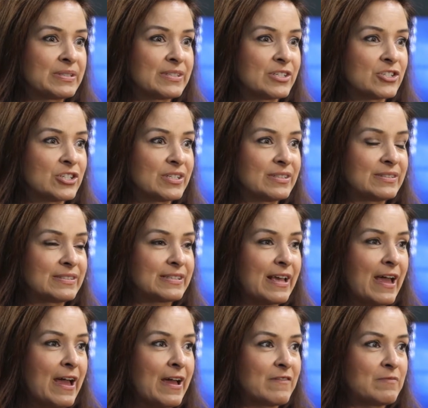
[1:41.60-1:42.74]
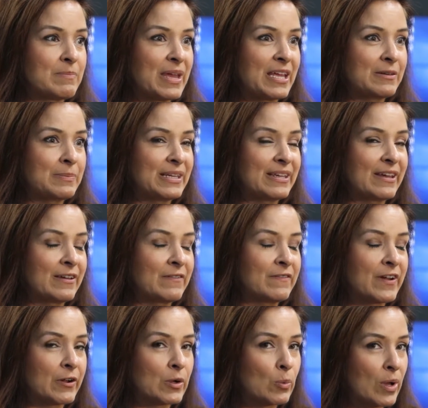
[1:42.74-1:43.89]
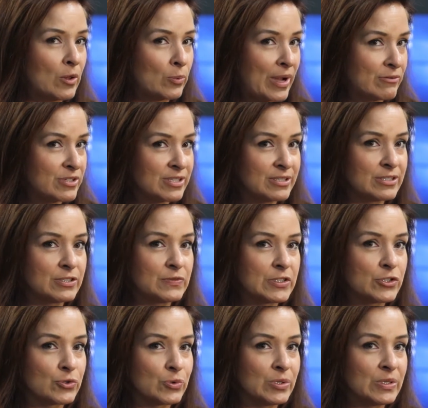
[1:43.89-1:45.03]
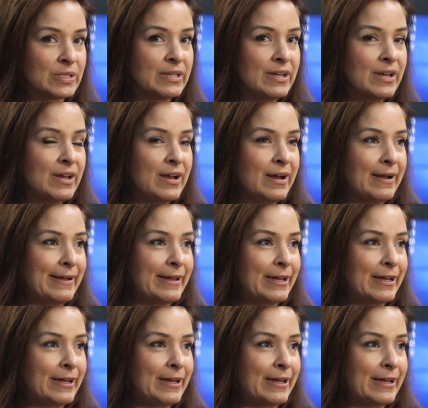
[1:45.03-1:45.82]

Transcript: positions have made me a very well-rounded individual. I